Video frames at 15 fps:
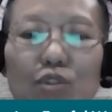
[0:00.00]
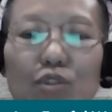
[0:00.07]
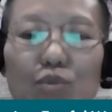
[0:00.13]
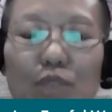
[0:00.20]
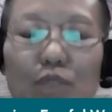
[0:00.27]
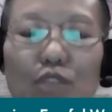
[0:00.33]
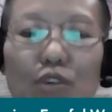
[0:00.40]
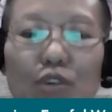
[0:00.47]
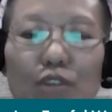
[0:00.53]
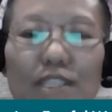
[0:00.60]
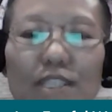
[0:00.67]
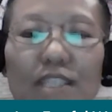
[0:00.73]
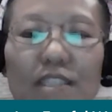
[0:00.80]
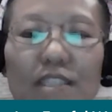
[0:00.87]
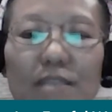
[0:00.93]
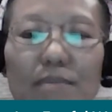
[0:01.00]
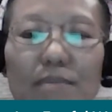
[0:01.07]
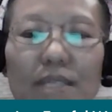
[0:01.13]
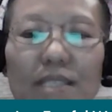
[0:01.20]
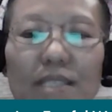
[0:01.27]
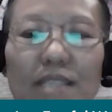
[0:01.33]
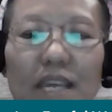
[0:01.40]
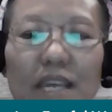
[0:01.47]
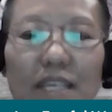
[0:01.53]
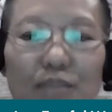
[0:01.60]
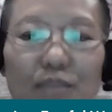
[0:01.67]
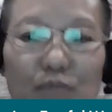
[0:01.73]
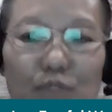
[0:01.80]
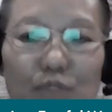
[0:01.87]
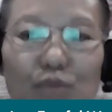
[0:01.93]
towards all sentient beings,
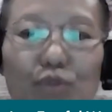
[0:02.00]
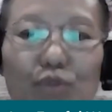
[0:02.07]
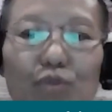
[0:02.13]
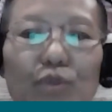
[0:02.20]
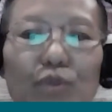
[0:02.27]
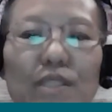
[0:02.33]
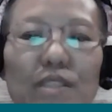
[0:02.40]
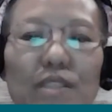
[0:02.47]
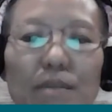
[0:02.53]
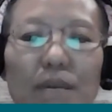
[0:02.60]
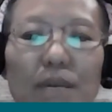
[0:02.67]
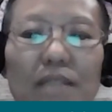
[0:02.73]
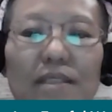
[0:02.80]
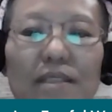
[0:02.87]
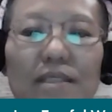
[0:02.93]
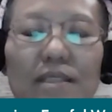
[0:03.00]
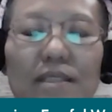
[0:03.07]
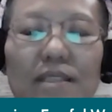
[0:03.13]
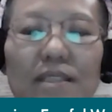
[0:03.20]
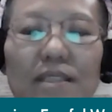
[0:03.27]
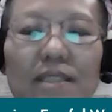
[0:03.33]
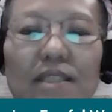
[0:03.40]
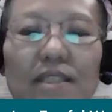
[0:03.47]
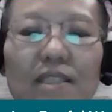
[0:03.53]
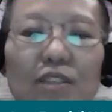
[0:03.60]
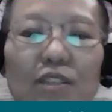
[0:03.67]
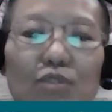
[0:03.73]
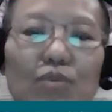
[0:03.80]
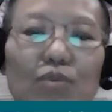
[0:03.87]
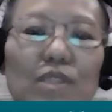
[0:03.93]
as we do towards the mothers,
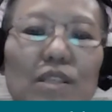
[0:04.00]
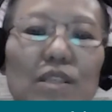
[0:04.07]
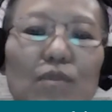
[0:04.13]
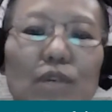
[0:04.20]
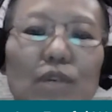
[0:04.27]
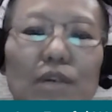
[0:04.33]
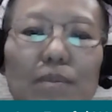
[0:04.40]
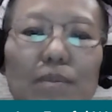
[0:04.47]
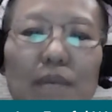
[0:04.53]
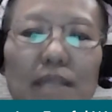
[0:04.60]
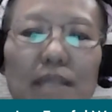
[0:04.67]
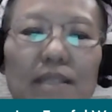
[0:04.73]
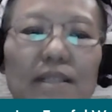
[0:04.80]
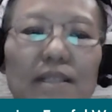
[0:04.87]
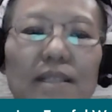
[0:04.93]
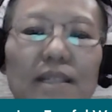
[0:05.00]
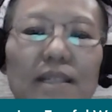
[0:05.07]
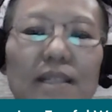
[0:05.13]
towards our mother.